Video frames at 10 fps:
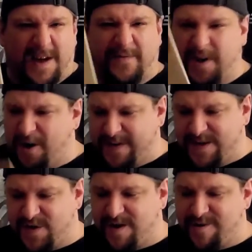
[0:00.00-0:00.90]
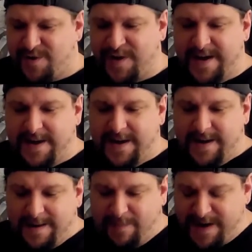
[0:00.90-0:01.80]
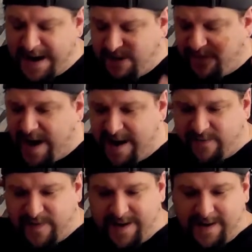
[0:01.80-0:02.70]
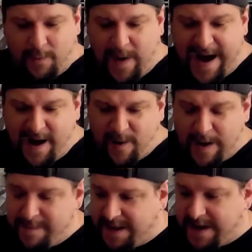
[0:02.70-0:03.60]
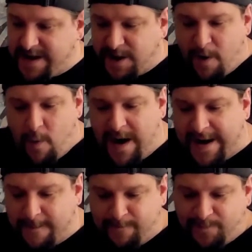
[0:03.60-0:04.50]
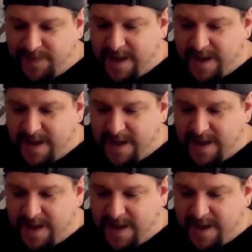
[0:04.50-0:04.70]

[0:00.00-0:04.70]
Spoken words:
had loved all these years. But 95, wow. I mean, and you know what?